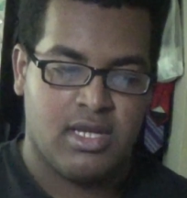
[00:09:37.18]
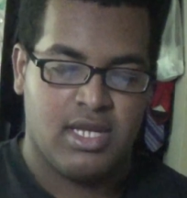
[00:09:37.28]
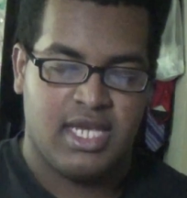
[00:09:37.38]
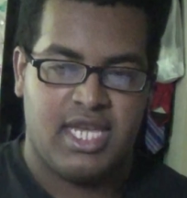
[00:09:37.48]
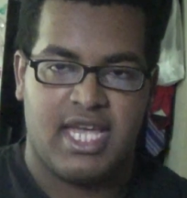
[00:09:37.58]

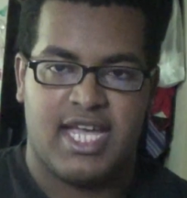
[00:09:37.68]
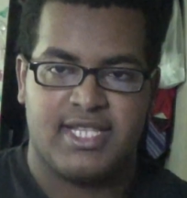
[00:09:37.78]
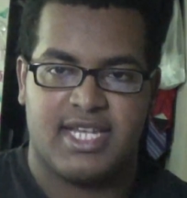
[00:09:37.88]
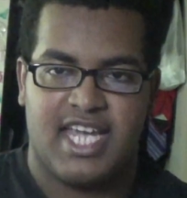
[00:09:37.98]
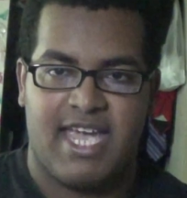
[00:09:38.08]
He has
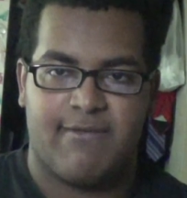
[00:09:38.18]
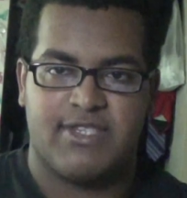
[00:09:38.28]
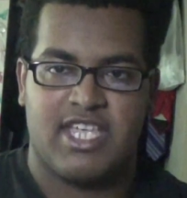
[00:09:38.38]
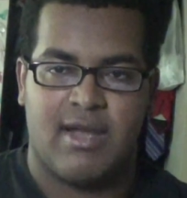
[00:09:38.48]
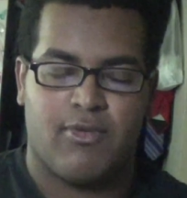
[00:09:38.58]
like a half
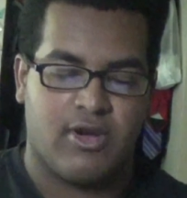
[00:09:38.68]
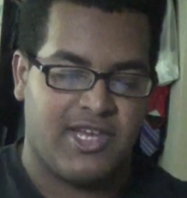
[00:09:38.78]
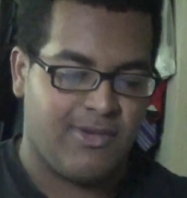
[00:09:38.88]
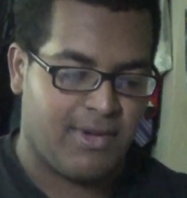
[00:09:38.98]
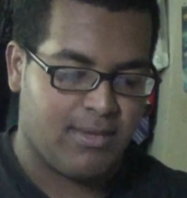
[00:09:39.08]
cyborg
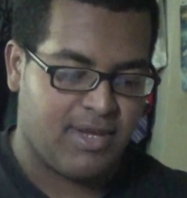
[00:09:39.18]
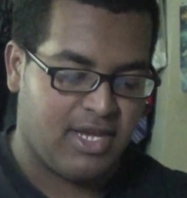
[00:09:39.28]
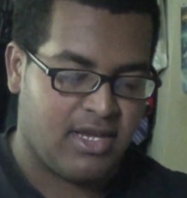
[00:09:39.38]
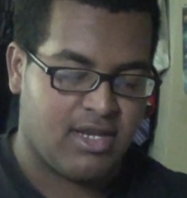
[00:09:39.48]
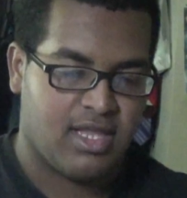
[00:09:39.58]
human
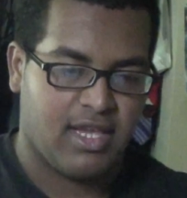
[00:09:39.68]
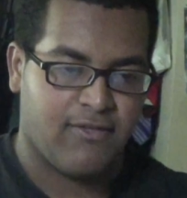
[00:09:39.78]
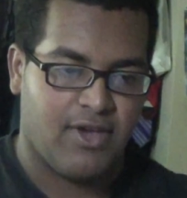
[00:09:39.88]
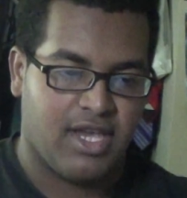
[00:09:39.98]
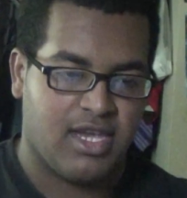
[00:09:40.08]
being like
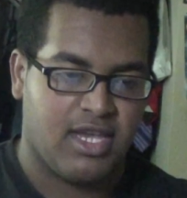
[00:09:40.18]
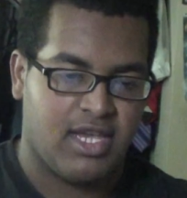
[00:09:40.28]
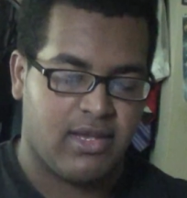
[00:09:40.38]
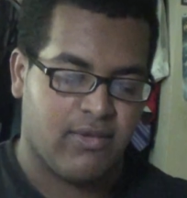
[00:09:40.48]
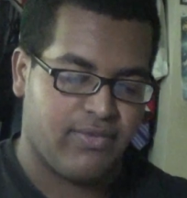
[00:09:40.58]

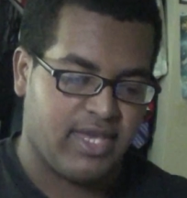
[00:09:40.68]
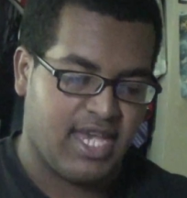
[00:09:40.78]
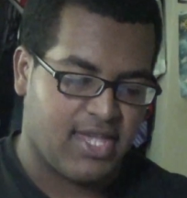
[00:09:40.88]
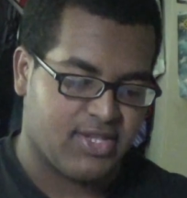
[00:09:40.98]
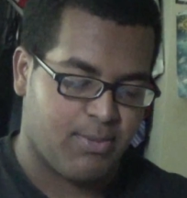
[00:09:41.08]
Frankie. He
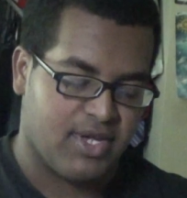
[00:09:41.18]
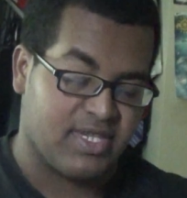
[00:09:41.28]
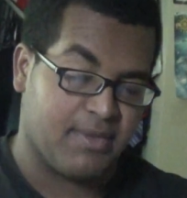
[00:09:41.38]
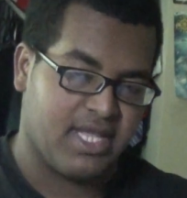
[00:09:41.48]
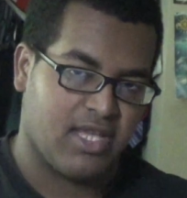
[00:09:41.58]
has a
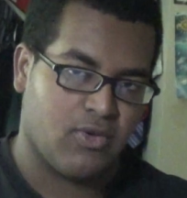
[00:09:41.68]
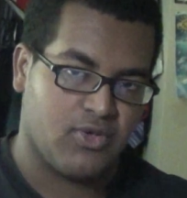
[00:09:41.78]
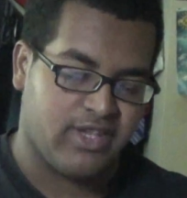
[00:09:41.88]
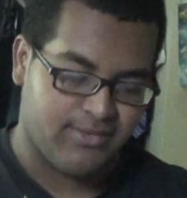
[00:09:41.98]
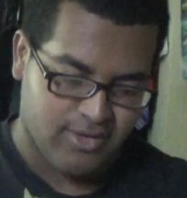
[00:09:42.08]
pessimist like
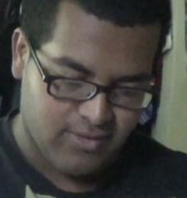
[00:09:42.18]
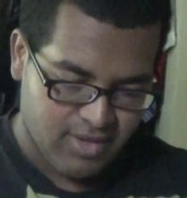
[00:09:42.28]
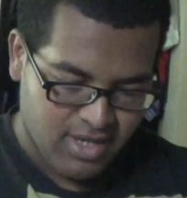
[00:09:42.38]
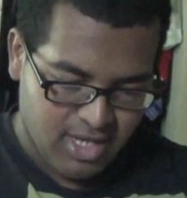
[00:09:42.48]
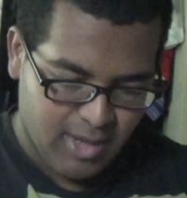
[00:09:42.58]
Usopp, so
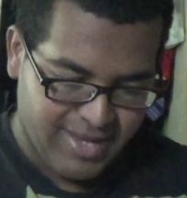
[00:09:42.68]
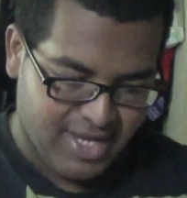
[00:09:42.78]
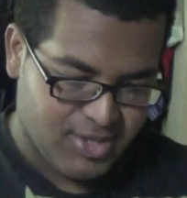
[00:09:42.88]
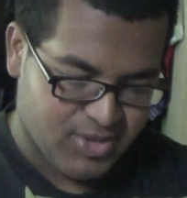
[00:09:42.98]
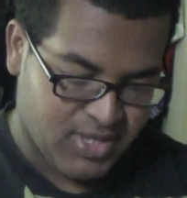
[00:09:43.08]
it'd be
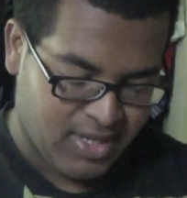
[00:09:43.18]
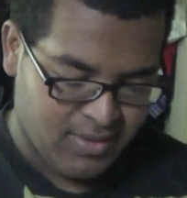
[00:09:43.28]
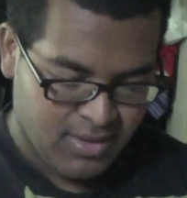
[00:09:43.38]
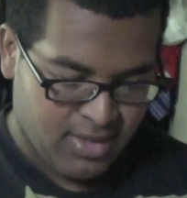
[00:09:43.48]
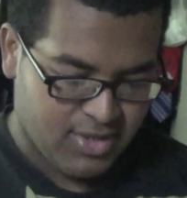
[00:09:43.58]
interesting
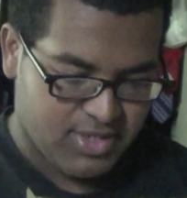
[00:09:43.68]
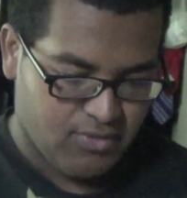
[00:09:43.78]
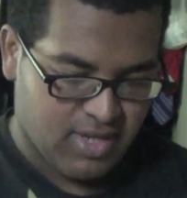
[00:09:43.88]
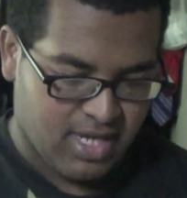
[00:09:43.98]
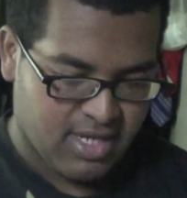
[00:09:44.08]
to see
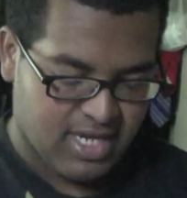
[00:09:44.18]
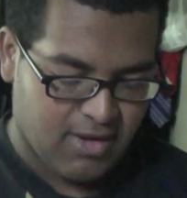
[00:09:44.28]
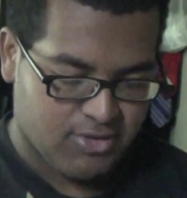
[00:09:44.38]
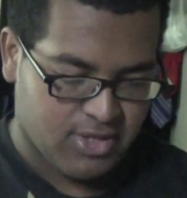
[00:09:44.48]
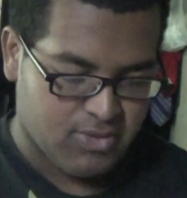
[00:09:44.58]
what kind of
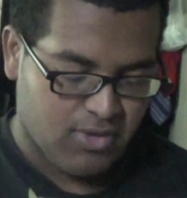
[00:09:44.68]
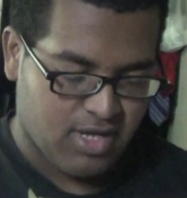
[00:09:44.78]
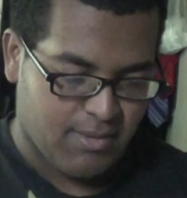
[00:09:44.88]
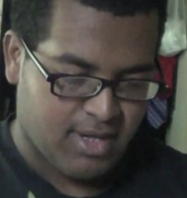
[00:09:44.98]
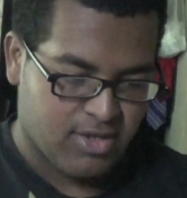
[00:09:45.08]
characters will
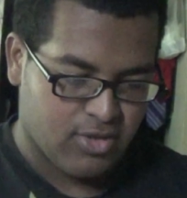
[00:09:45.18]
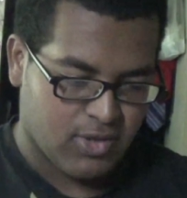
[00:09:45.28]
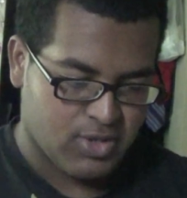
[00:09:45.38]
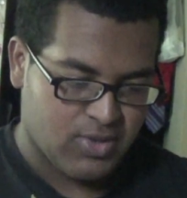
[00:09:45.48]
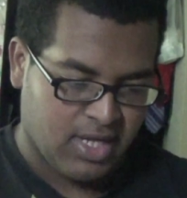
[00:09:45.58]
come on
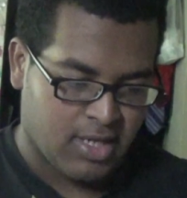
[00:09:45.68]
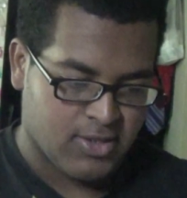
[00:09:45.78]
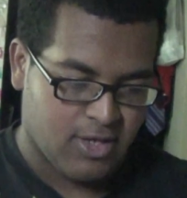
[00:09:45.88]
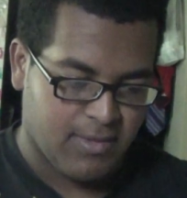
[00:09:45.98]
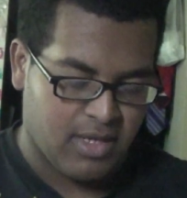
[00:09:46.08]
towards Dragon's
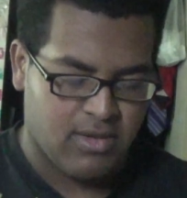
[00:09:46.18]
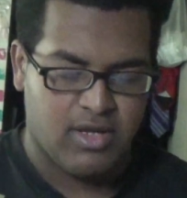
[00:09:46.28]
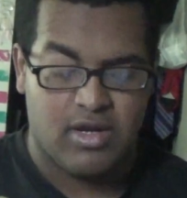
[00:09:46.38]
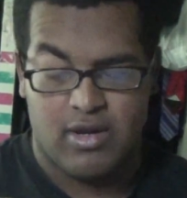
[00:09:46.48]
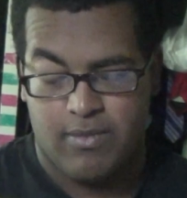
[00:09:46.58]
army.
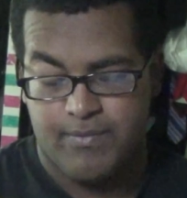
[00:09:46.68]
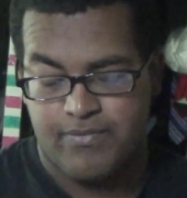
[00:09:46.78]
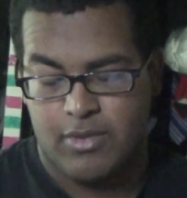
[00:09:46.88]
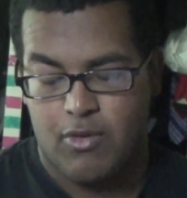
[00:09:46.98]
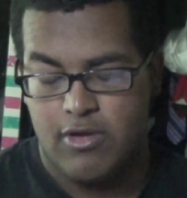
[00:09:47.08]
One
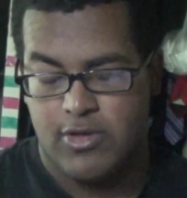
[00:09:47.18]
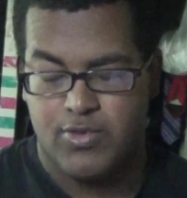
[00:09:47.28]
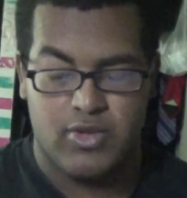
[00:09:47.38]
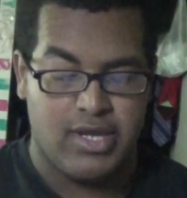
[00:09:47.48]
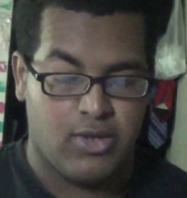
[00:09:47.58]
of those
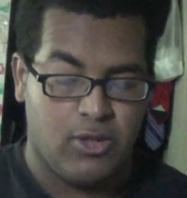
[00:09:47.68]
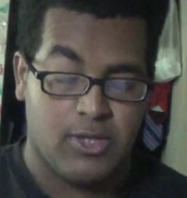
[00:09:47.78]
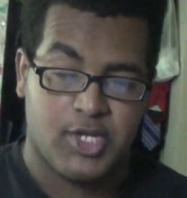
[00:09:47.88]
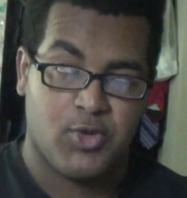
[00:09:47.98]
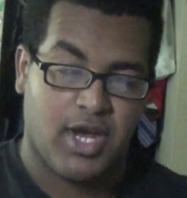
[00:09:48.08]
will
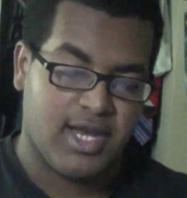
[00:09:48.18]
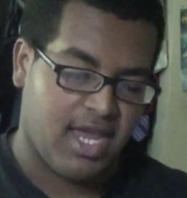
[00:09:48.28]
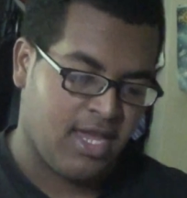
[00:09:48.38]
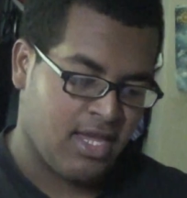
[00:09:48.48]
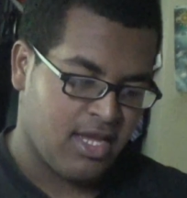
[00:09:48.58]
include a
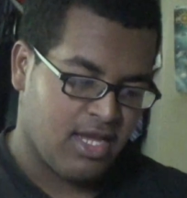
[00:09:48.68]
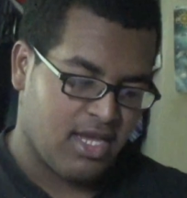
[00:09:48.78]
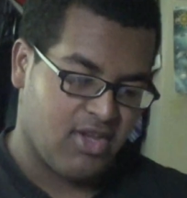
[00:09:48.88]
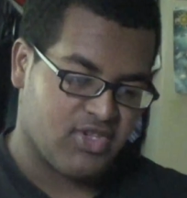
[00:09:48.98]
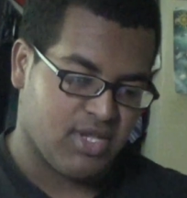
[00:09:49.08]
tranny
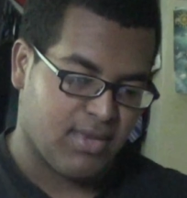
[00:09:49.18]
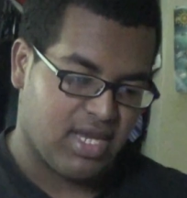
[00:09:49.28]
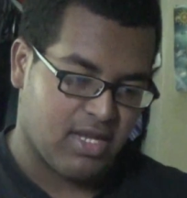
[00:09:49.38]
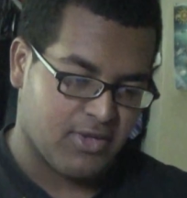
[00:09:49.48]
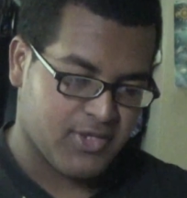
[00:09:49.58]
and
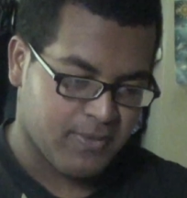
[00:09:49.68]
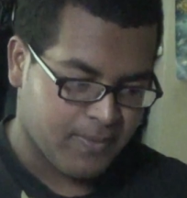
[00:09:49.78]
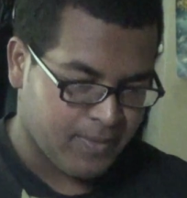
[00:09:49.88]
somebody else.